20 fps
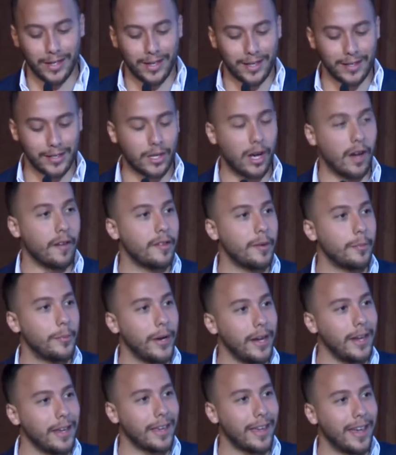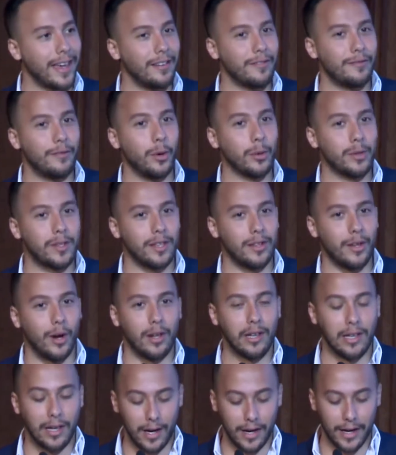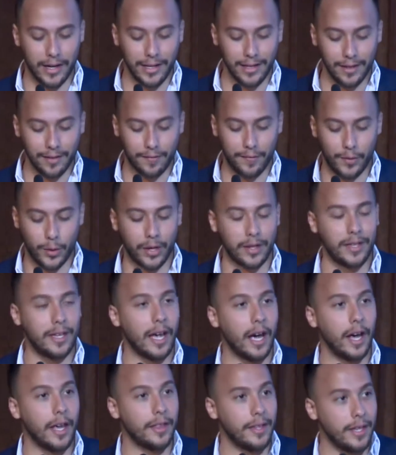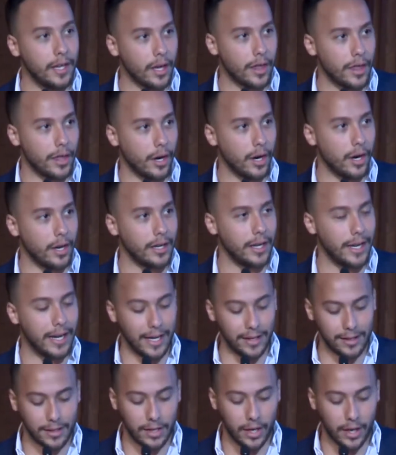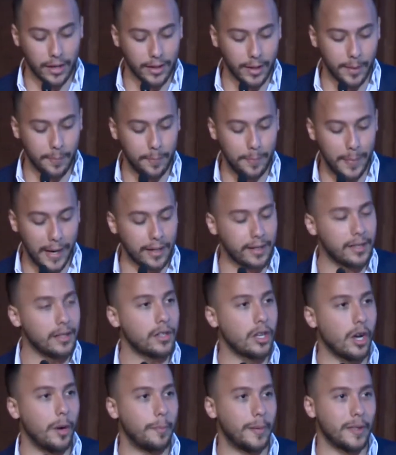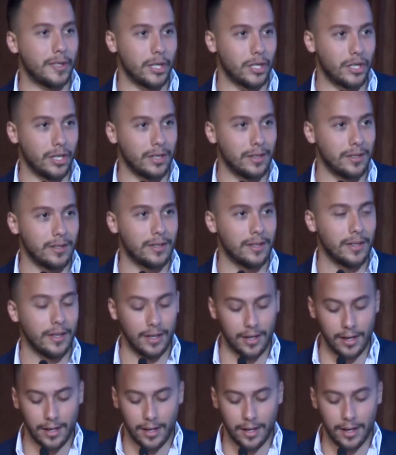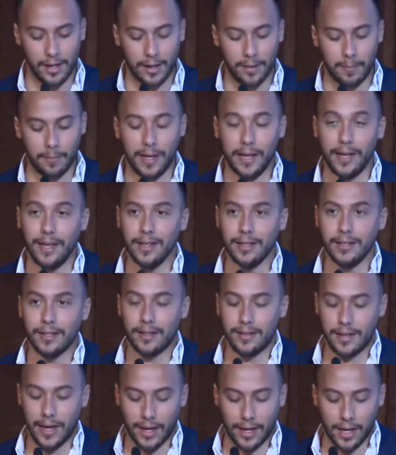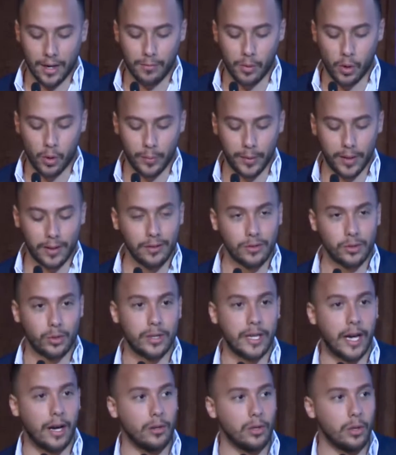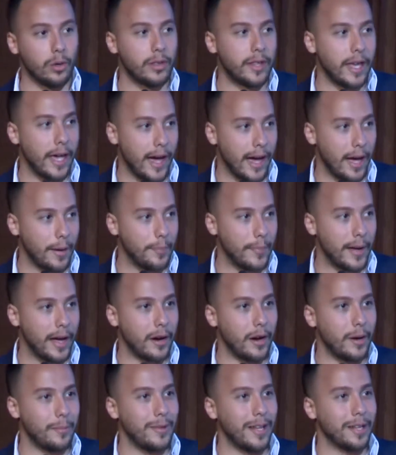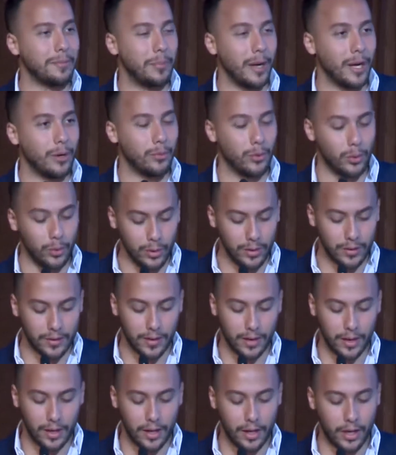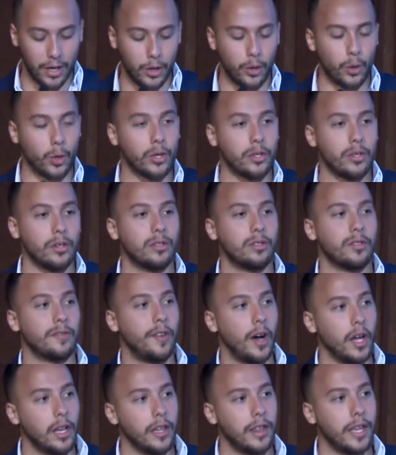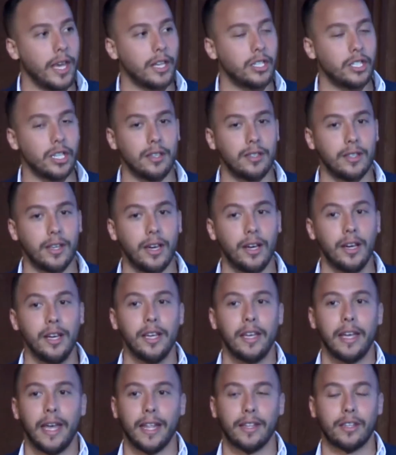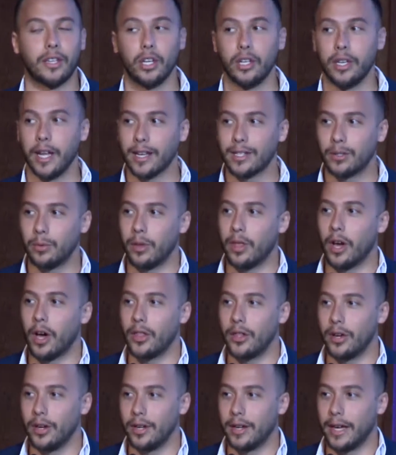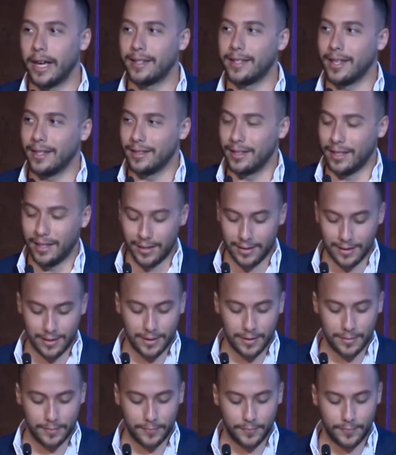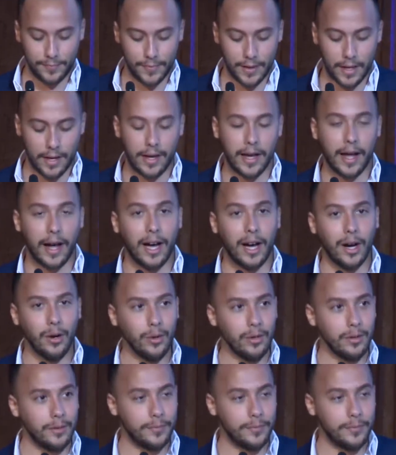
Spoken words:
his coffee break and voted online for the Ideathon and startup battle competitions. Please take a moment to download the app ArabNet Beirut in order to follow the agenda and connect with other attendees. Now,